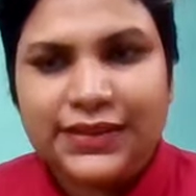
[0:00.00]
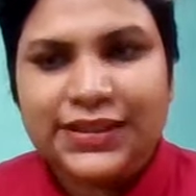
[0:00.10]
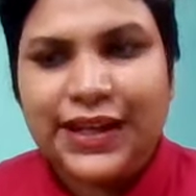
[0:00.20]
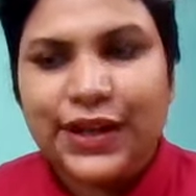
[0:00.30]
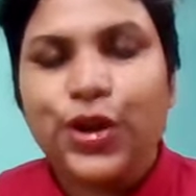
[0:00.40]

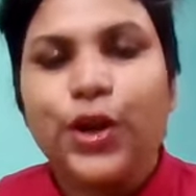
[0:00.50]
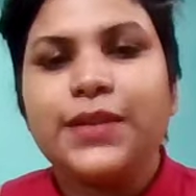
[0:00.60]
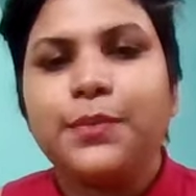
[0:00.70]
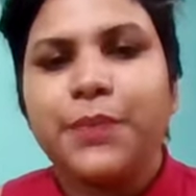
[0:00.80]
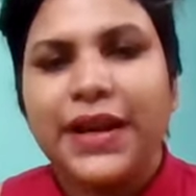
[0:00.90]
they're a
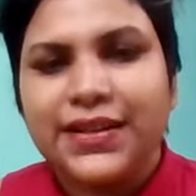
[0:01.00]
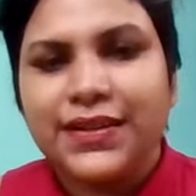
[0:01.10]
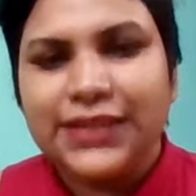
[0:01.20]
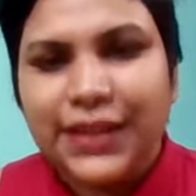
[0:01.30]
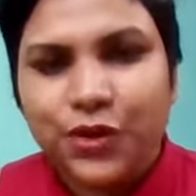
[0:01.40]
lot
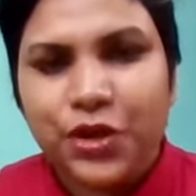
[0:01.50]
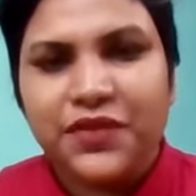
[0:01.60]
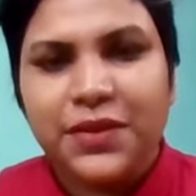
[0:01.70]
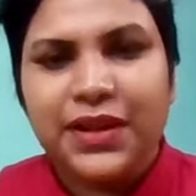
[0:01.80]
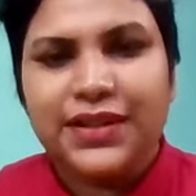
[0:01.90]
better than what
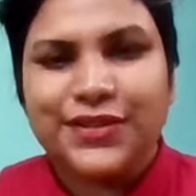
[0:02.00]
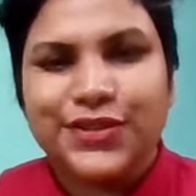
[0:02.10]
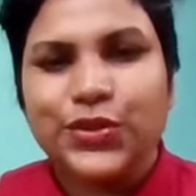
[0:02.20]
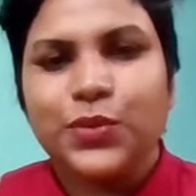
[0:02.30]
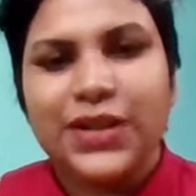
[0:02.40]
we might
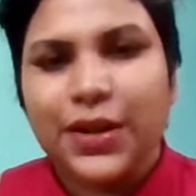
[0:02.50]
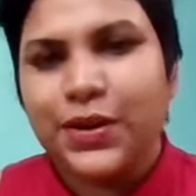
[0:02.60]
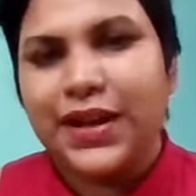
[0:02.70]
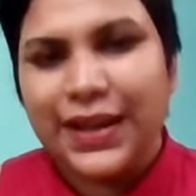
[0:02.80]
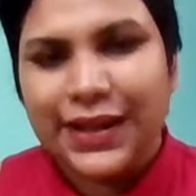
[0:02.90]
assume
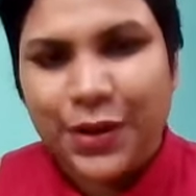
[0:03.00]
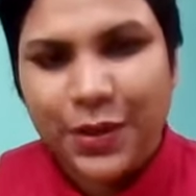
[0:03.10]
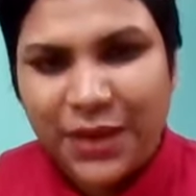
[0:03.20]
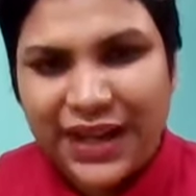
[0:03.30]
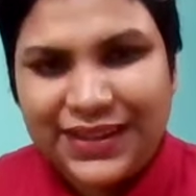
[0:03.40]
in
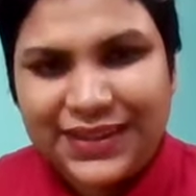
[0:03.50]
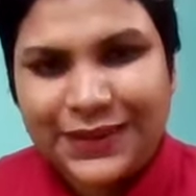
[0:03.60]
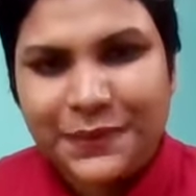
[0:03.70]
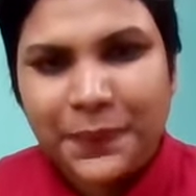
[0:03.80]
our minds,